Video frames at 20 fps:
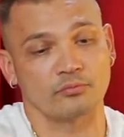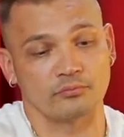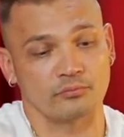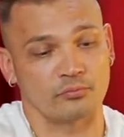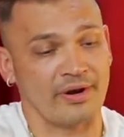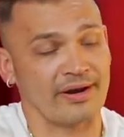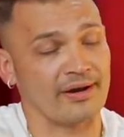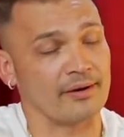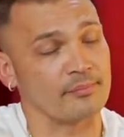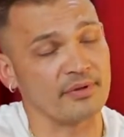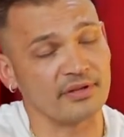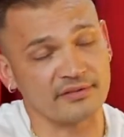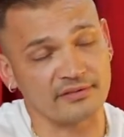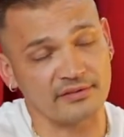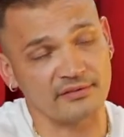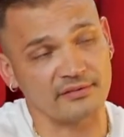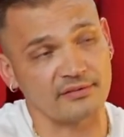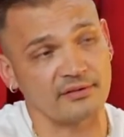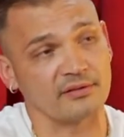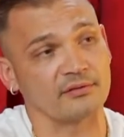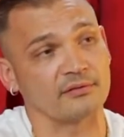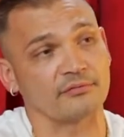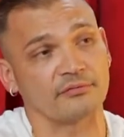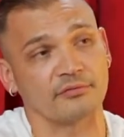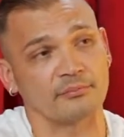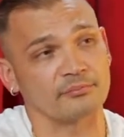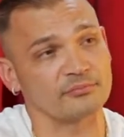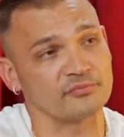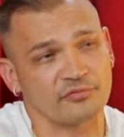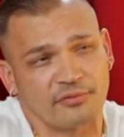ran a business and
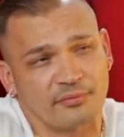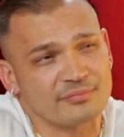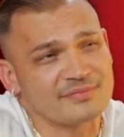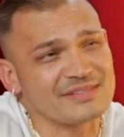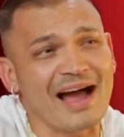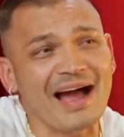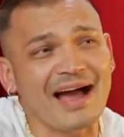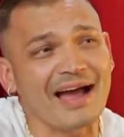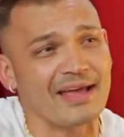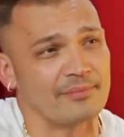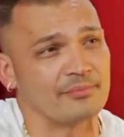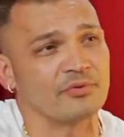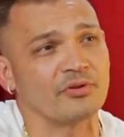from time,